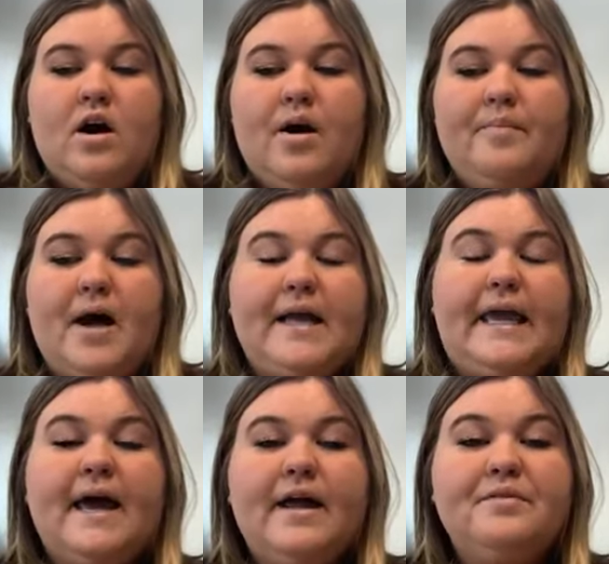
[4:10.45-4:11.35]

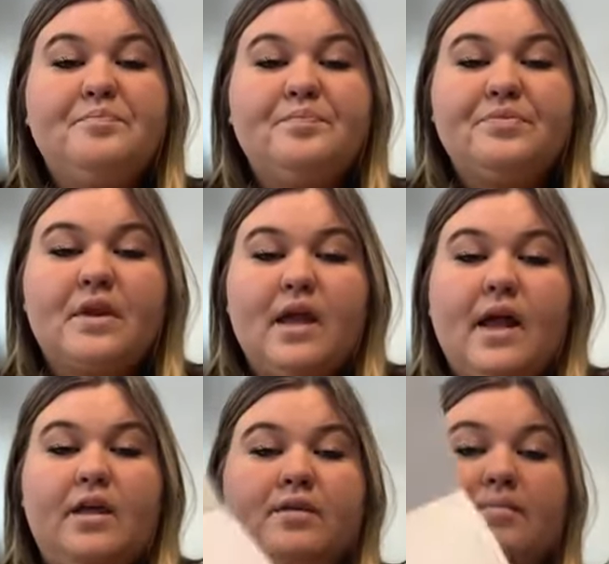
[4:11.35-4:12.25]
Again,
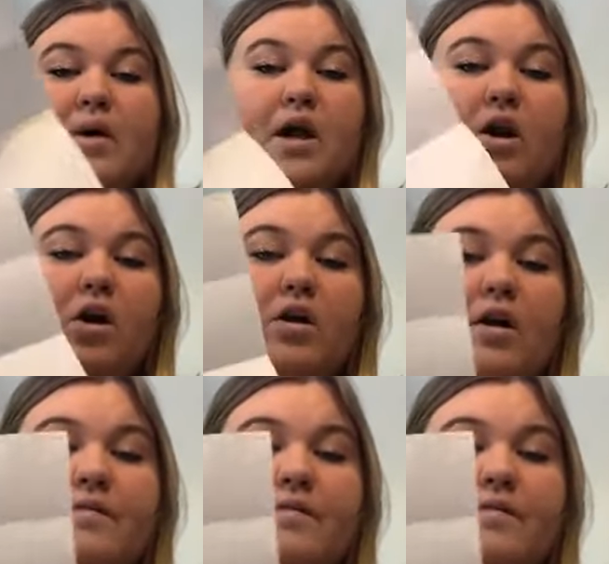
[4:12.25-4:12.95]
in the middle